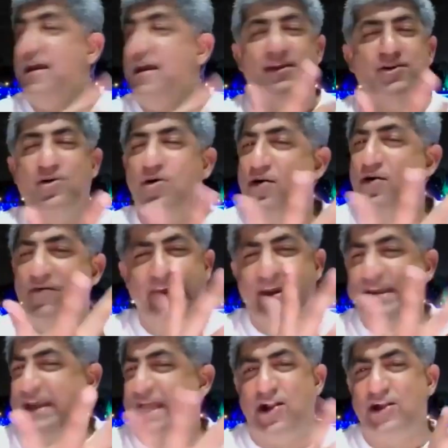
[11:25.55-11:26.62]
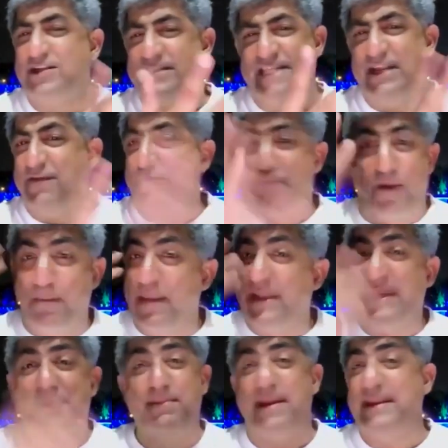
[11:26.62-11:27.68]
No, we cannot see from
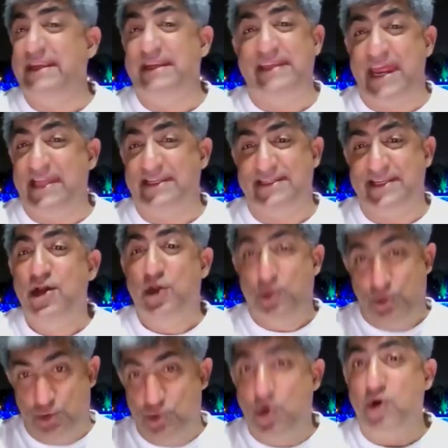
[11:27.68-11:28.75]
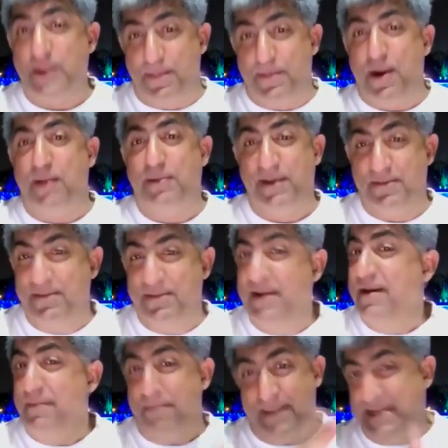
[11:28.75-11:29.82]
many, many days. You know the problem.
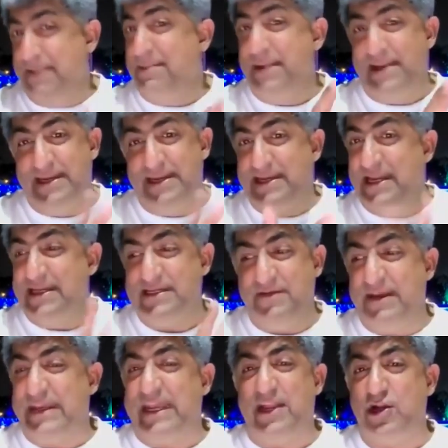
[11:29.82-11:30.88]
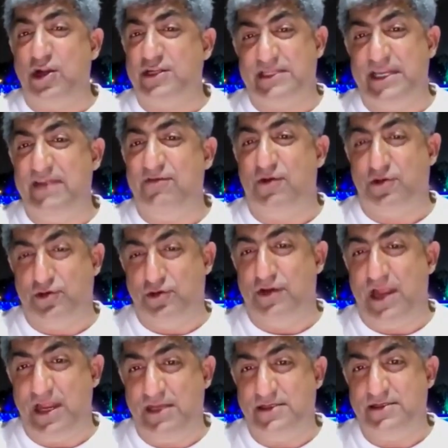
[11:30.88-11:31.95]
Many, many days, we cannot see what you
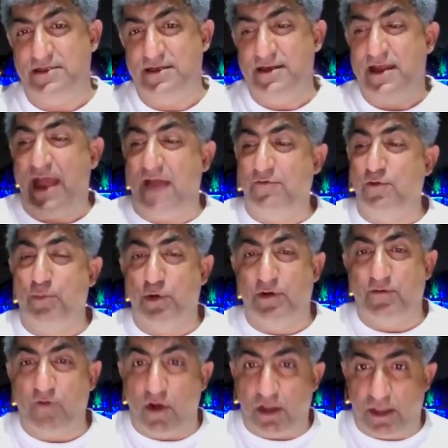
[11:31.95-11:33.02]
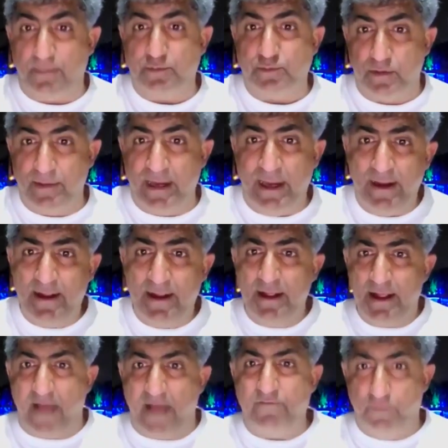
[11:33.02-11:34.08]
write. Have you put WhatsApp to me?
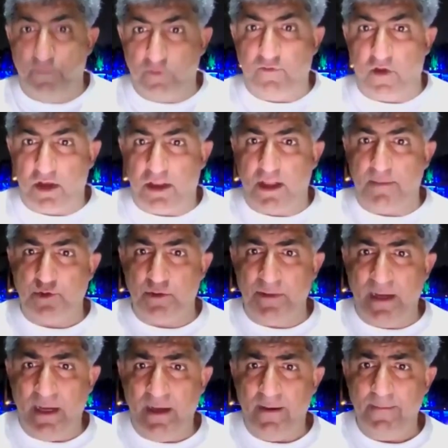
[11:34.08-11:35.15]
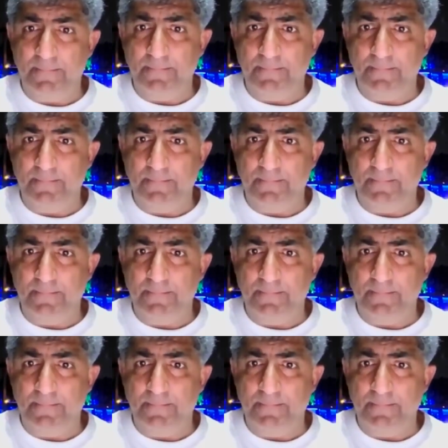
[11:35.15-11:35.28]
Have you put WhatsApp to me?